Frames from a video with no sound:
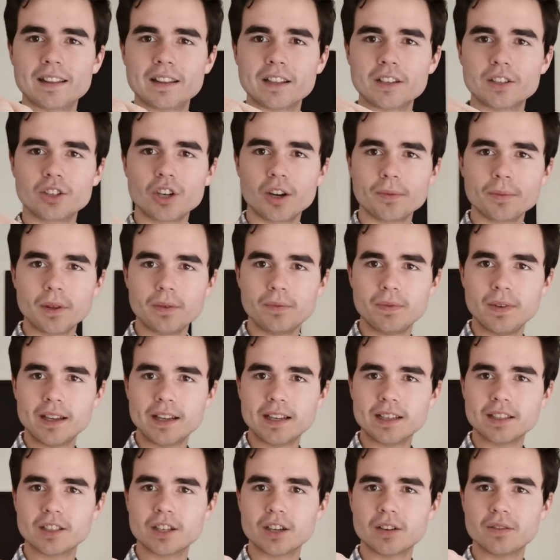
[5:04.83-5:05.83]
then drop your
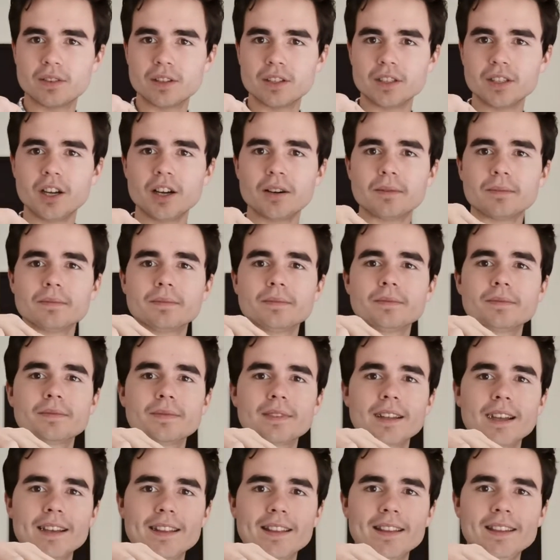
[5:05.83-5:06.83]
fingers over the top
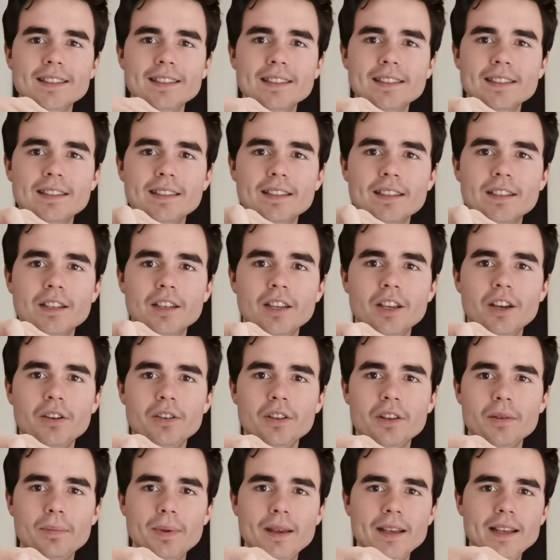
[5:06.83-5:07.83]
like this, curl
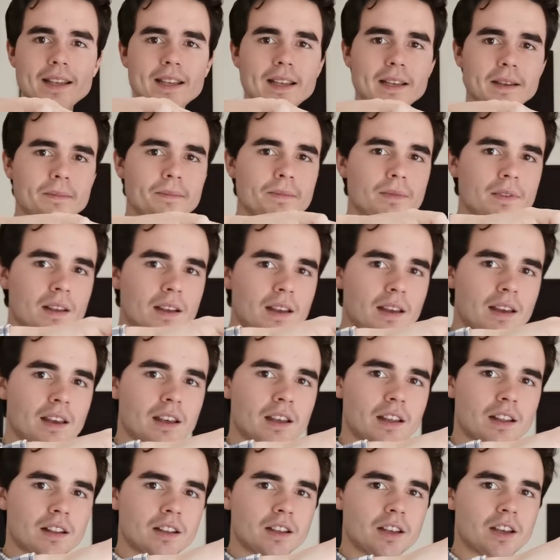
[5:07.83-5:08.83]
your pinky,
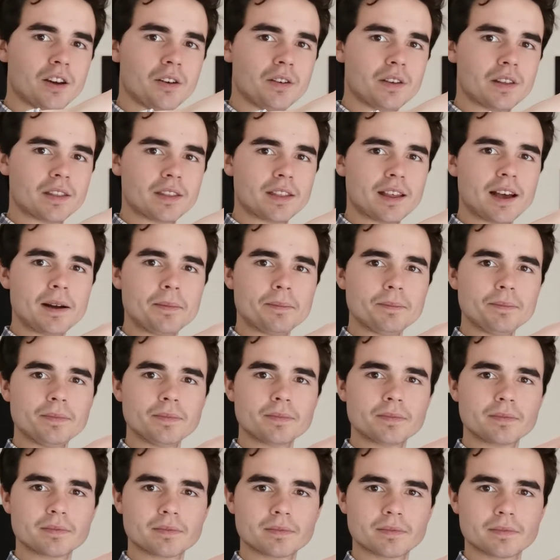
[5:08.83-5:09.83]
curl your thumb,
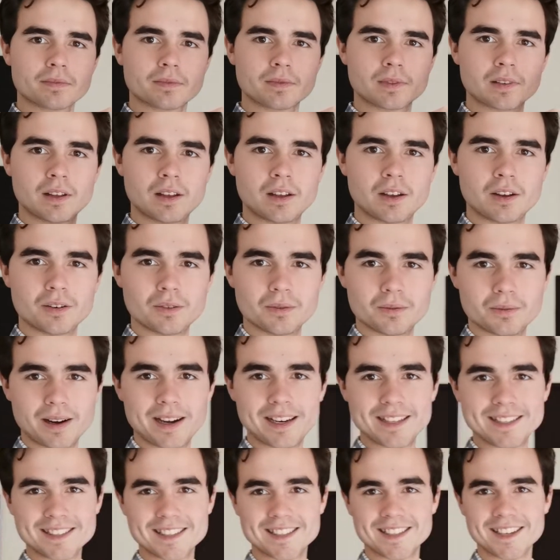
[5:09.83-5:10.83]

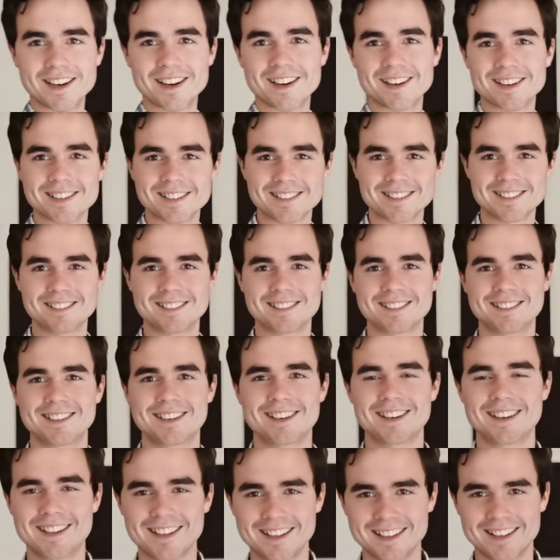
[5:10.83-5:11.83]
ready to go.
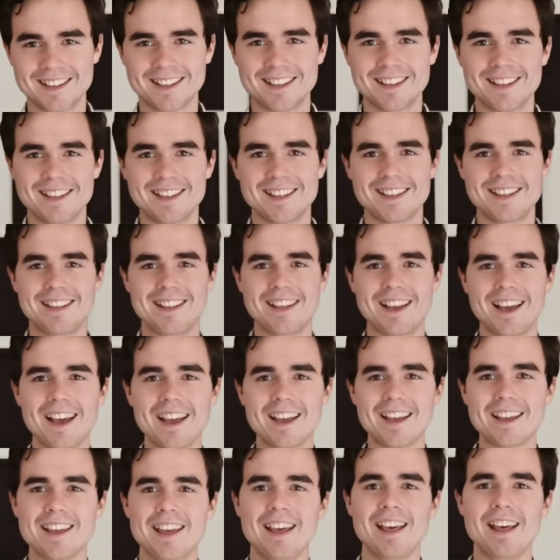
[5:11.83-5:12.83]

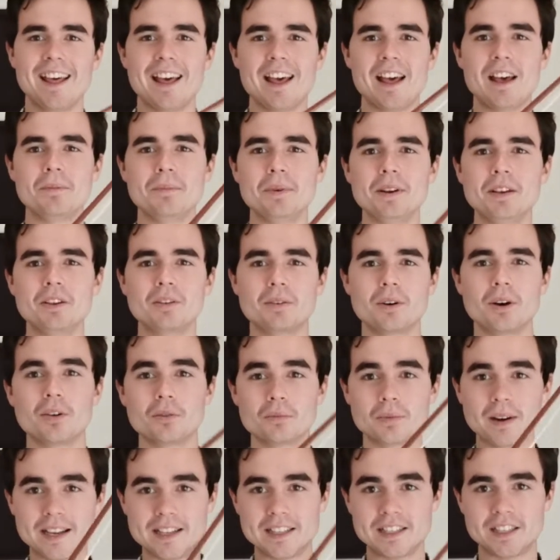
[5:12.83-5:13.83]
Okay, and when you're all
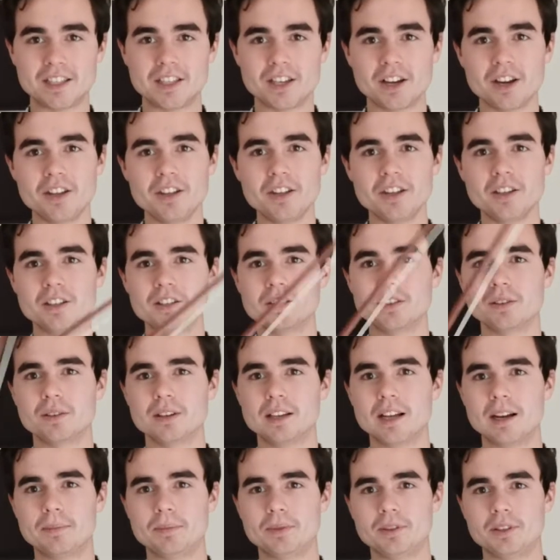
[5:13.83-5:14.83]
ready to go, you can do a
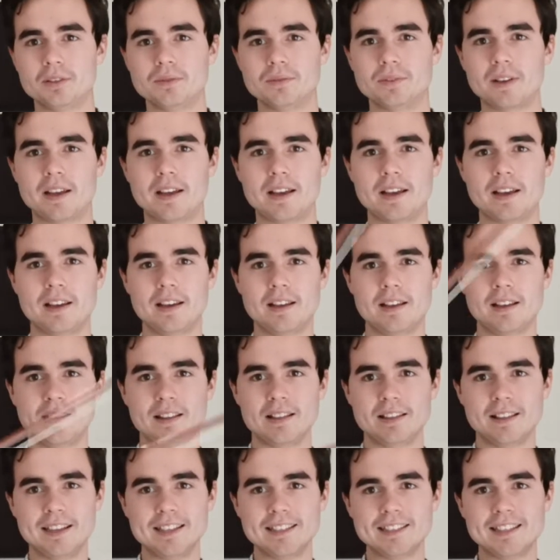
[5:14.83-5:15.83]
couple of
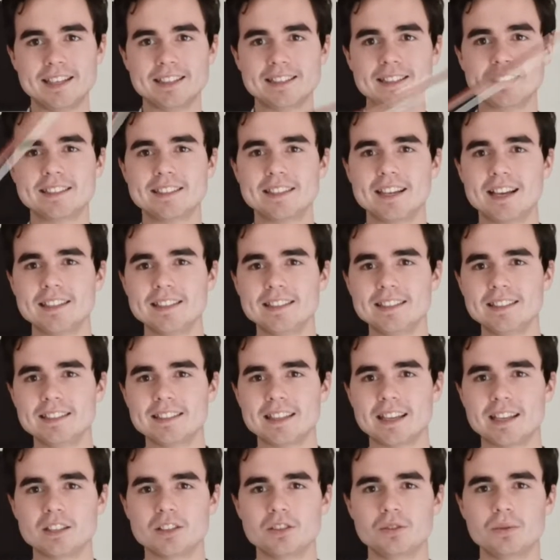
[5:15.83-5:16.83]
these exercises
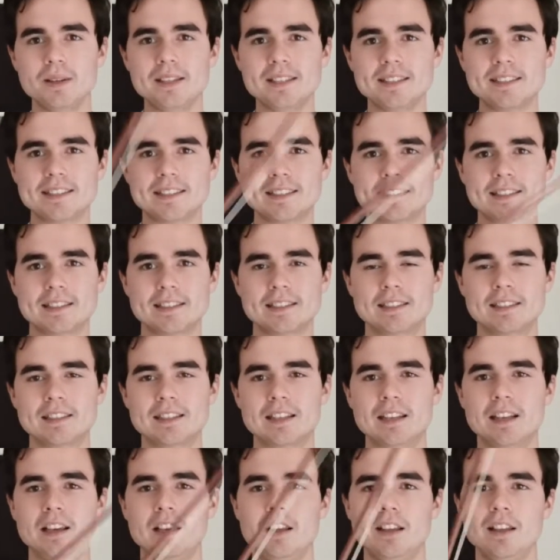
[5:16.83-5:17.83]
like twists,
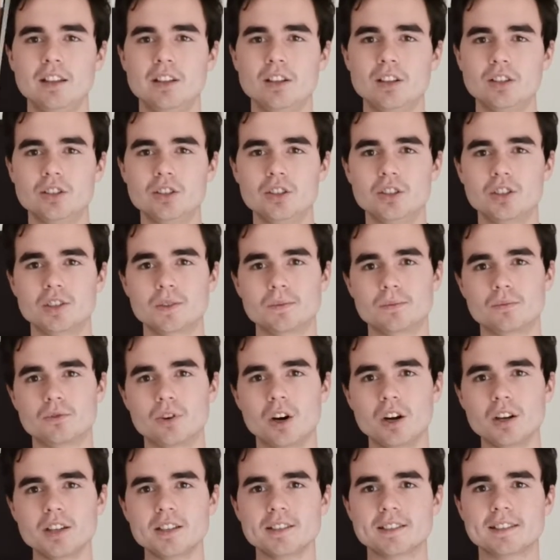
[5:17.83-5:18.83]
you can do some
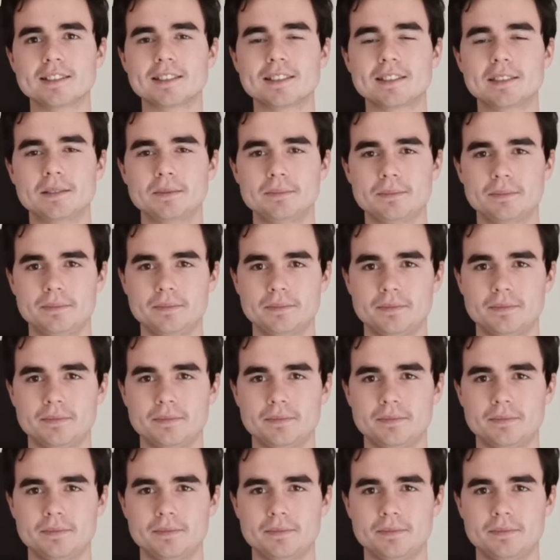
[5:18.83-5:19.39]
rockets,